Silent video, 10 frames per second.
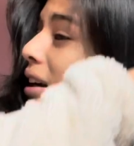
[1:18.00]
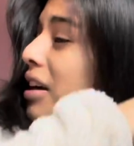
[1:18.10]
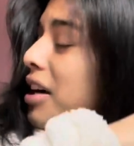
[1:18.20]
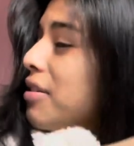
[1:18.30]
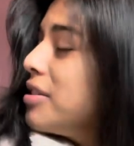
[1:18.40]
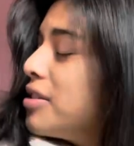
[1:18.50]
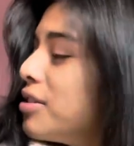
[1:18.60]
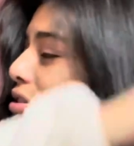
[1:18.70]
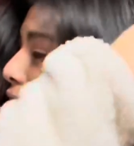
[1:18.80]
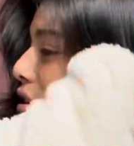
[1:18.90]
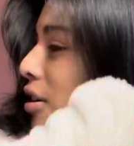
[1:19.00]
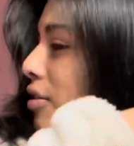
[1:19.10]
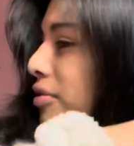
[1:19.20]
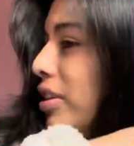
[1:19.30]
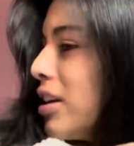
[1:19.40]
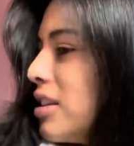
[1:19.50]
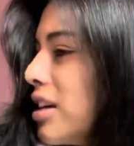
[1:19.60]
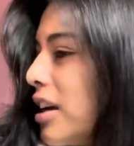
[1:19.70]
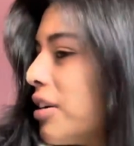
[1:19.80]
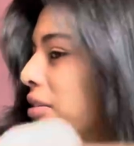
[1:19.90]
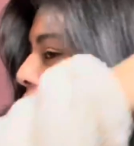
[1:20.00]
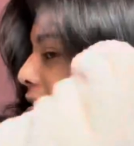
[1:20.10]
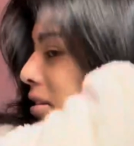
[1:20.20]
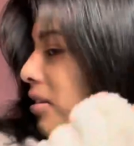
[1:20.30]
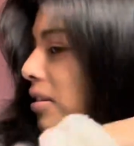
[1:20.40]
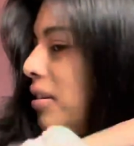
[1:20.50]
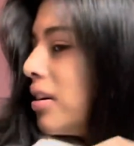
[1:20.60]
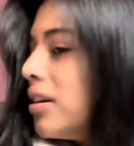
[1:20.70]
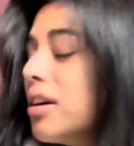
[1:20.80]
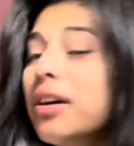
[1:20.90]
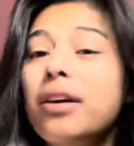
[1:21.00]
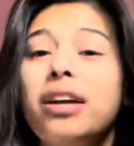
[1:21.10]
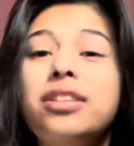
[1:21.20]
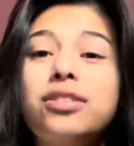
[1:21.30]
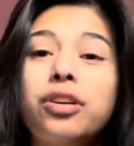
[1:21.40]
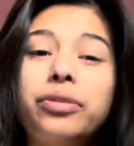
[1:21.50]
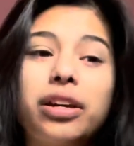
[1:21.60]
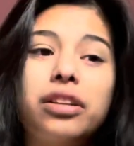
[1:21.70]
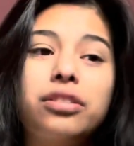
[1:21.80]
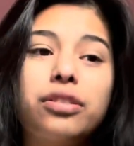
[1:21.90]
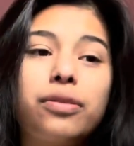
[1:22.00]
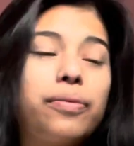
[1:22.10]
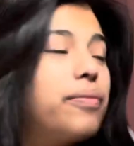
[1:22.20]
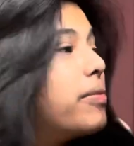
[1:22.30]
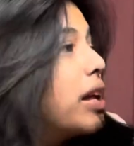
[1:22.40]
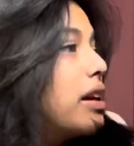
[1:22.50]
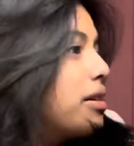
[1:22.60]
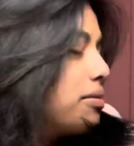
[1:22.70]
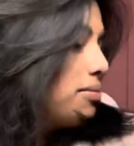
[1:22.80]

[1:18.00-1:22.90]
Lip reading: hair is so freaking tangled. It's so dead too. Like,